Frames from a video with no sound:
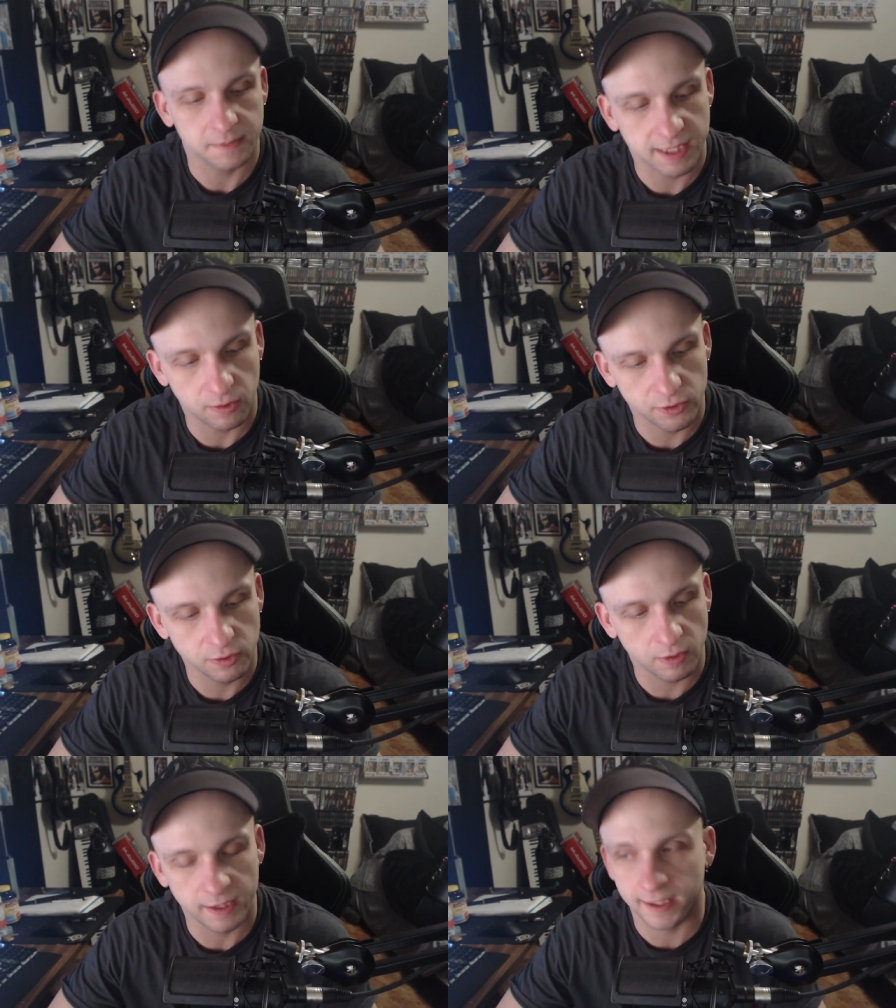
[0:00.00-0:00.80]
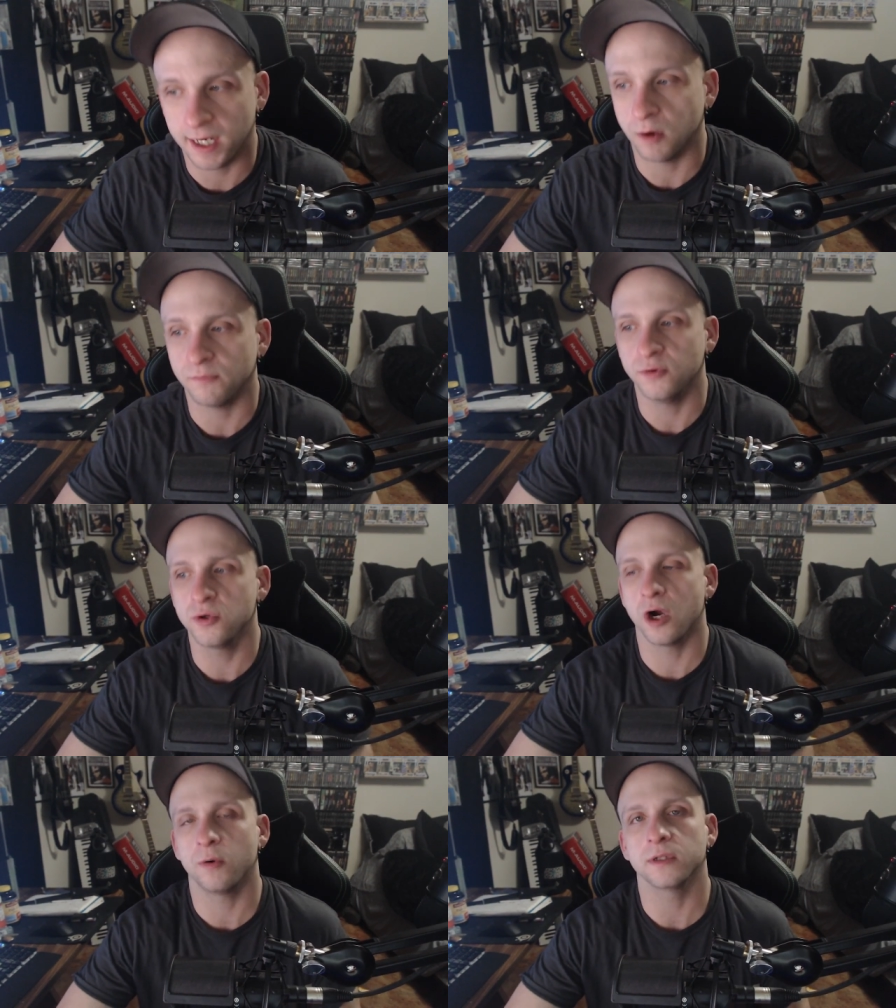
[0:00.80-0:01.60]
telling you right now, if you
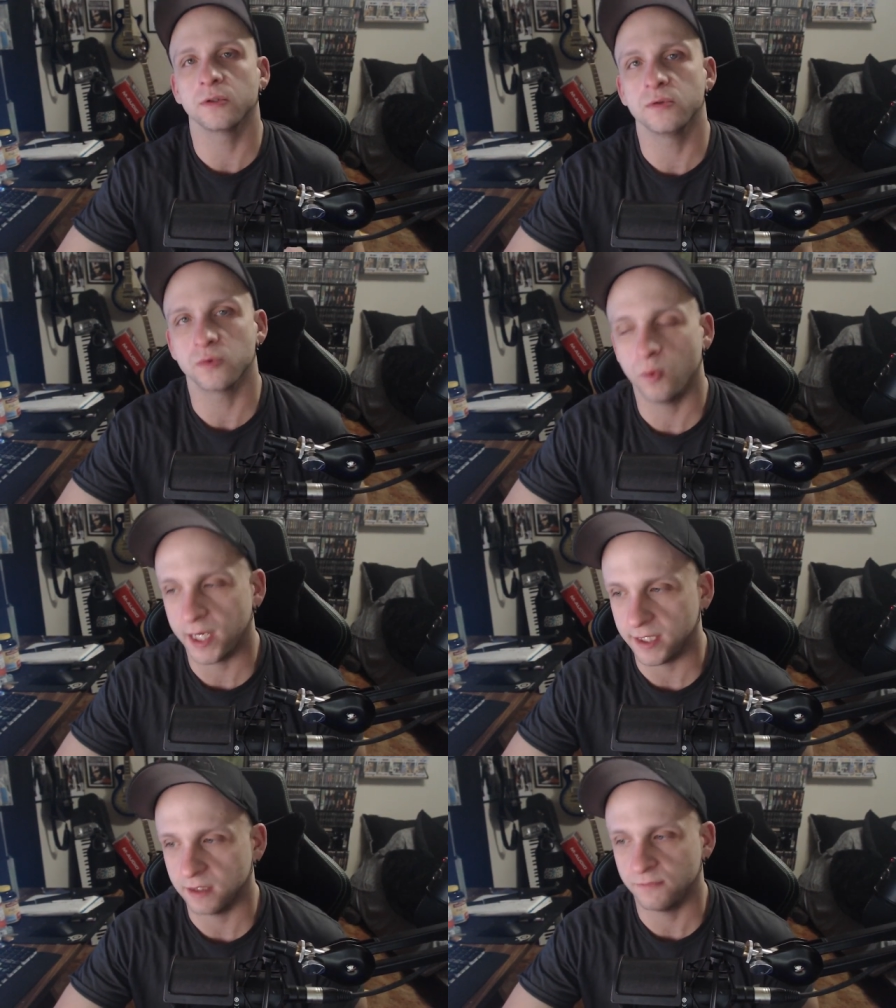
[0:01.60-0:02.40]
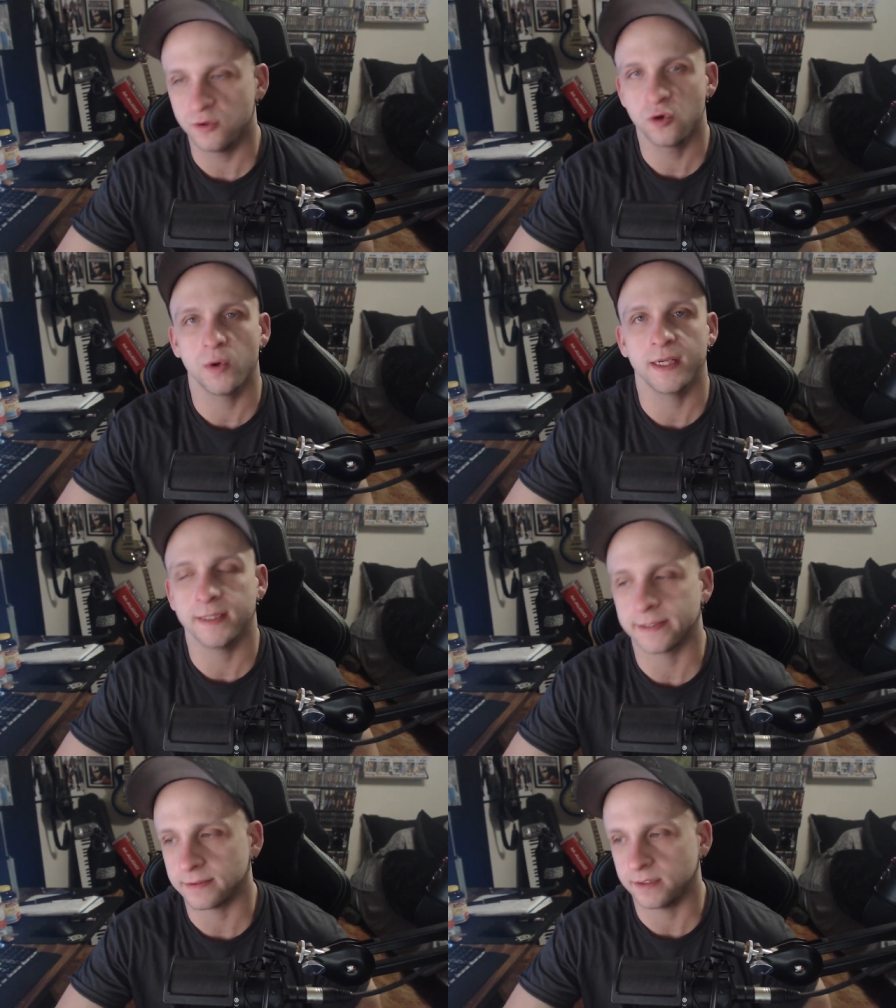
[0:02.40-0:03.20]
go and lose weight, if you quit
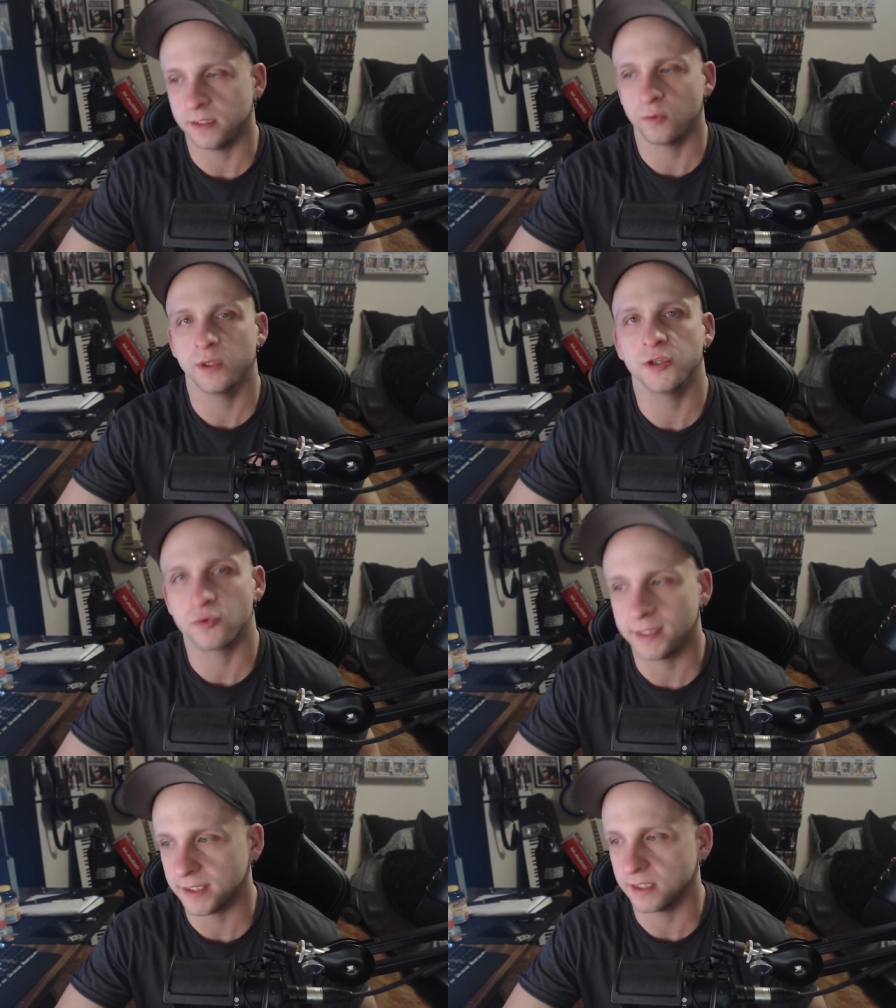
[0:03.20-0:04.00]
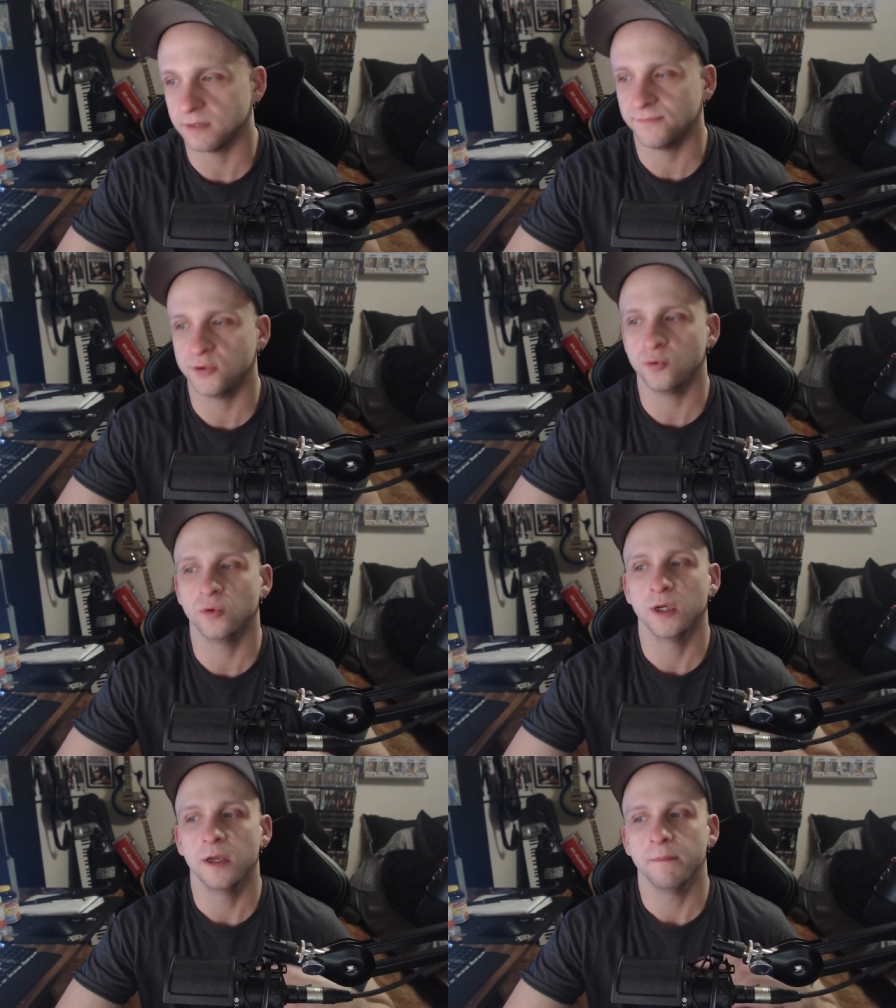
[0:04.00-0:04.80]
nicotine, quit drinking, if you